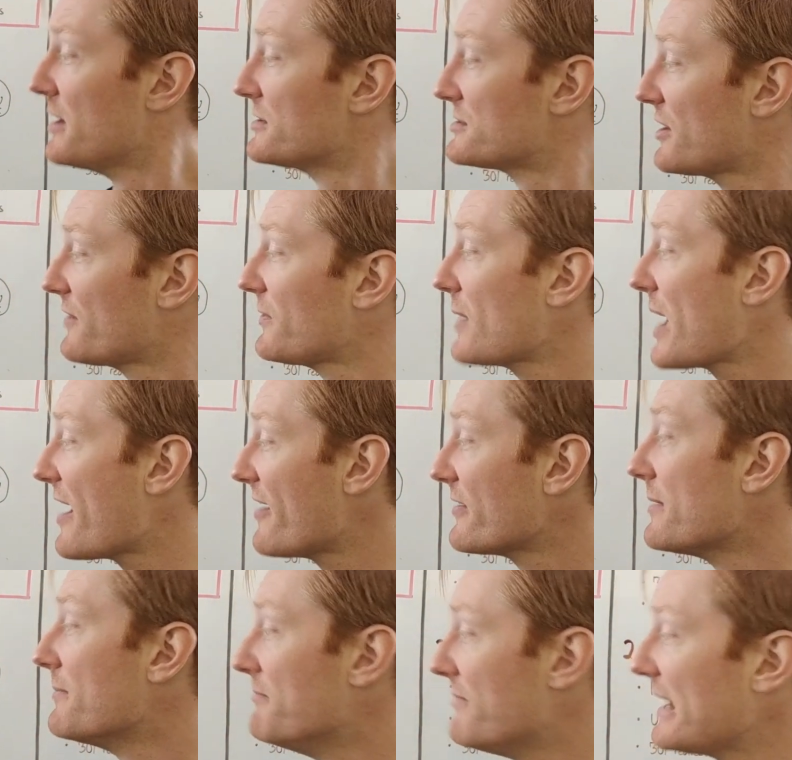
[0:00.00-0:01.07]
So if you have
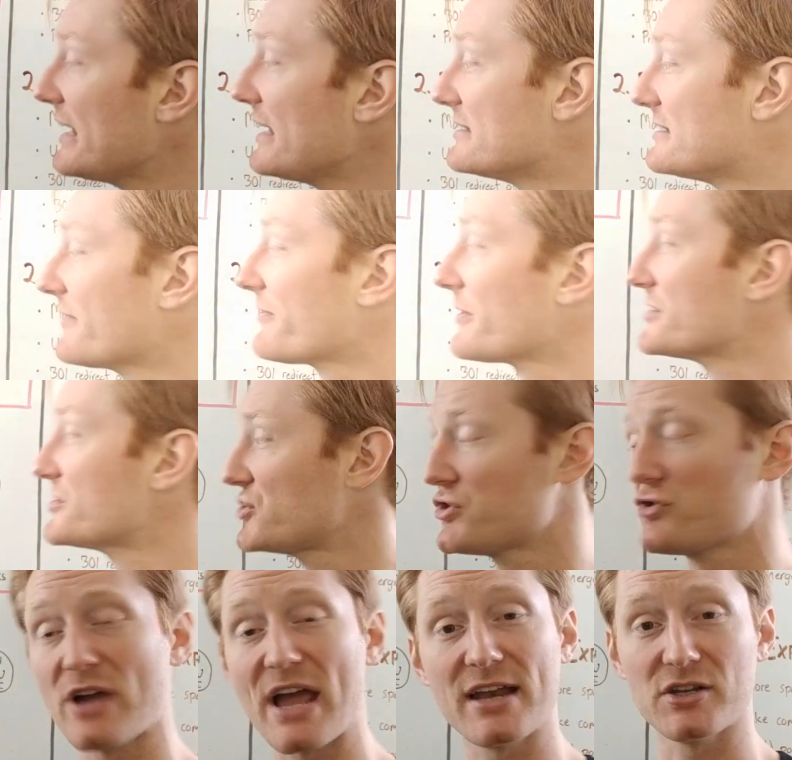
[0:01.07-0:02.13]
many different
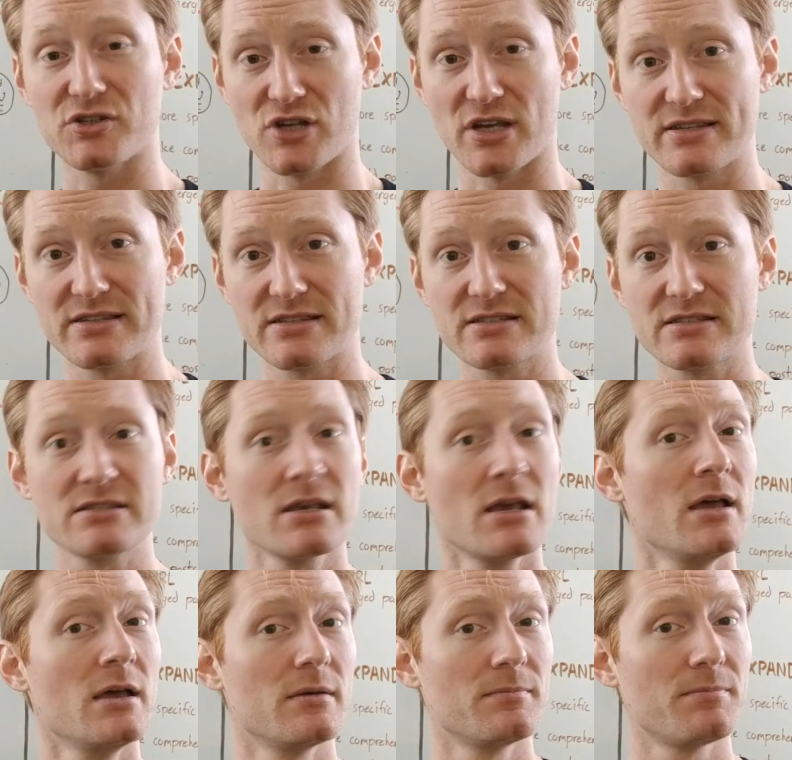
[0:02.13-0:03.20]
strategists
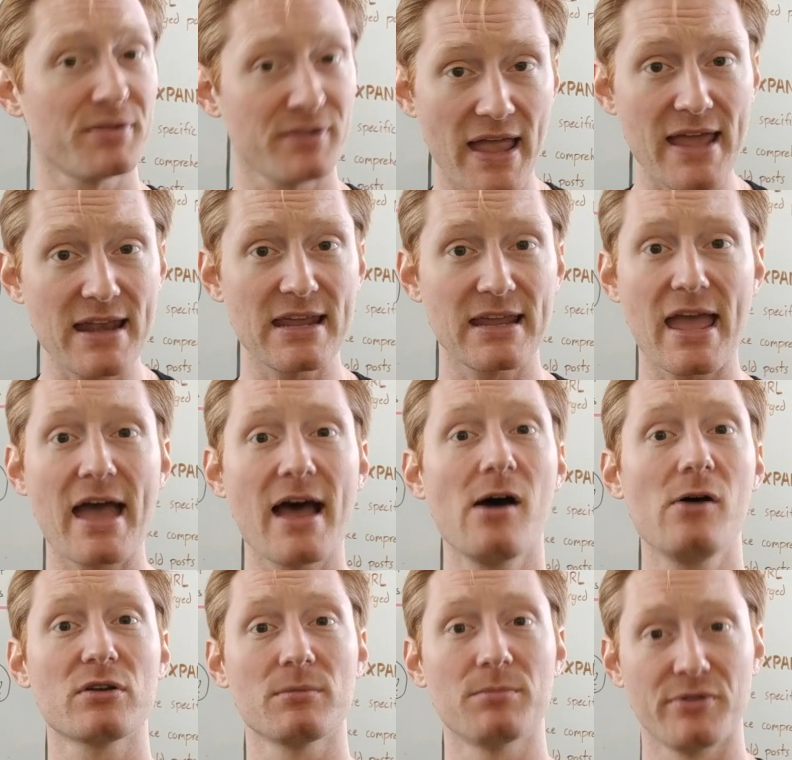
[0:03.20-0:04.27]
planning
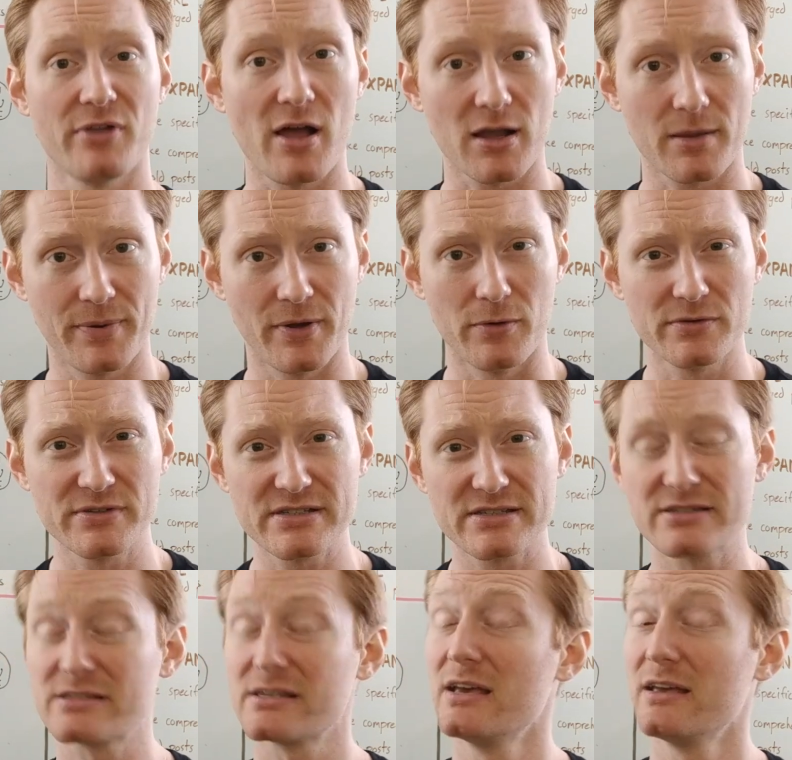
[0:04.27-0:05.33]
out blog
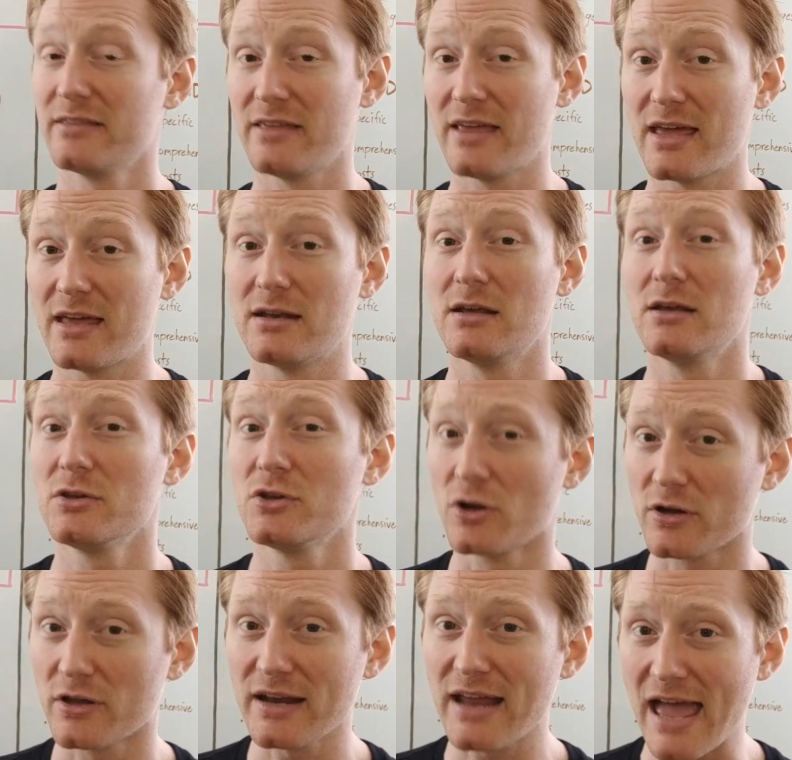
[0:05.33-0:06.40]
posts, then you're
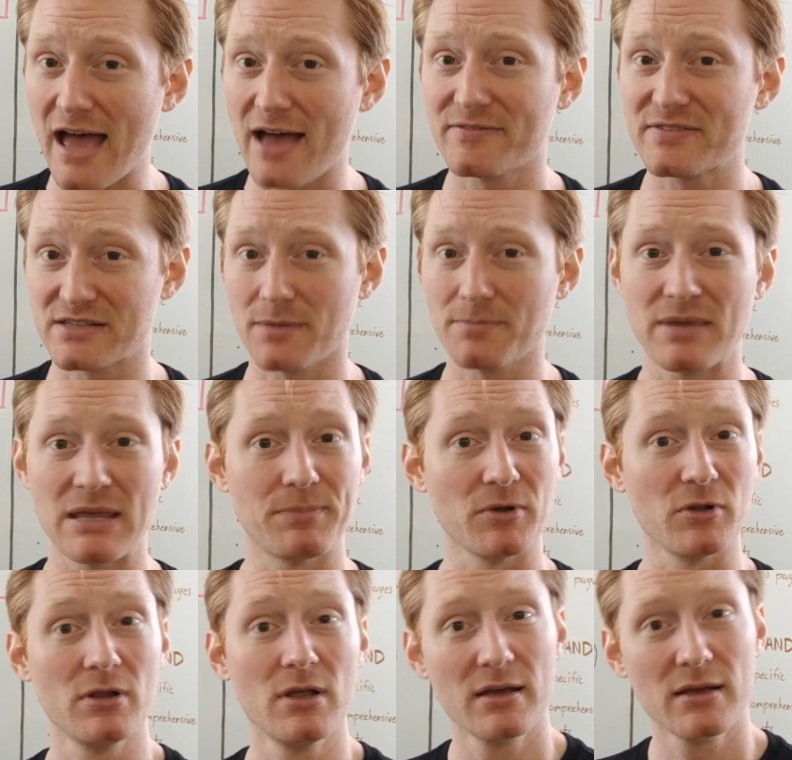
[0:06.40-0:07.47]
going to have some
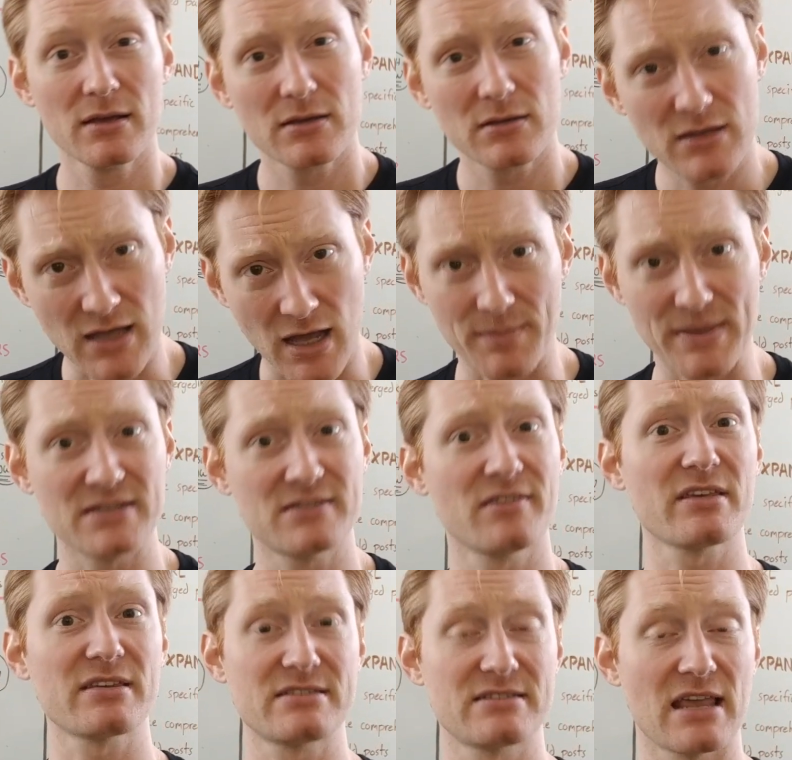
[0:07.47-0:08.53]
people coming to the
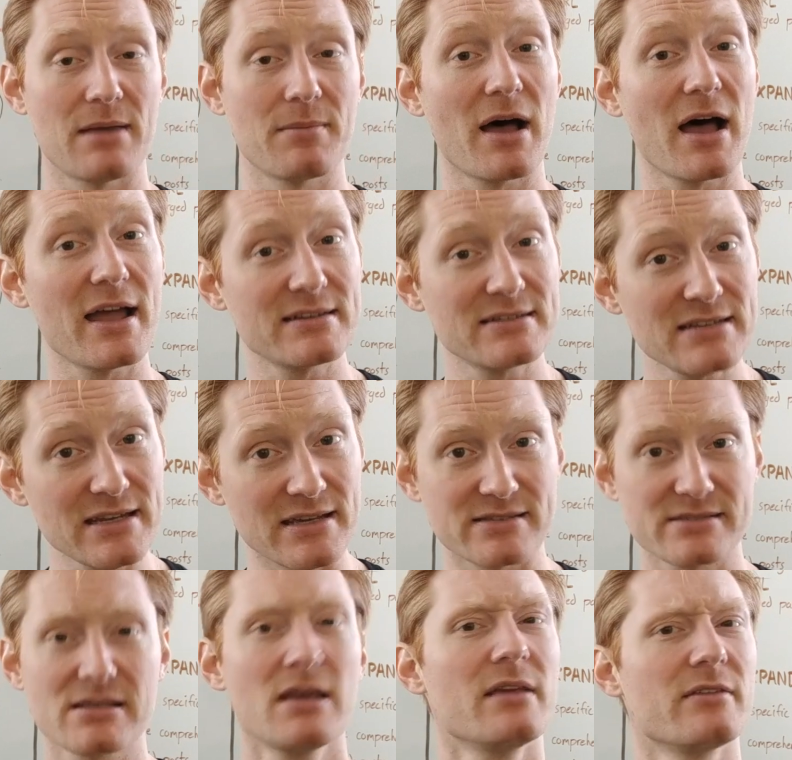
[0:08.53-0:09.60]
same ideas.